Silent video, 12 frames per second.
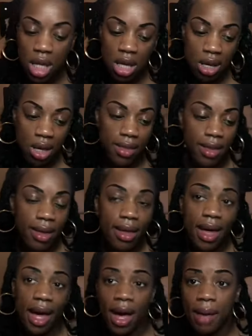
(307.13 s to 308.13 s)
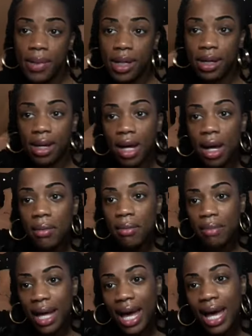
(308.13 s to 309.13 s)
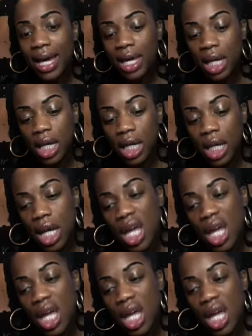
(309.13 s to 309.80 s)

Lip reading: And then I'ma come back and